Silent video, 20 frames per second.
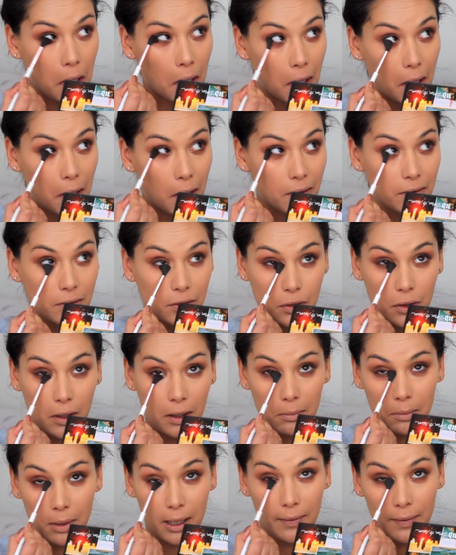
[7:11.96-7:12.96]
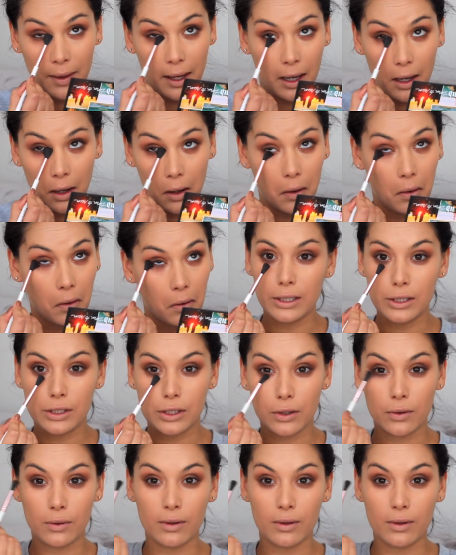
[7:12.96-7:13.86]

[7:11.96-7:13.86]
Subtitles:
Okay, let's try and blend that out. I do,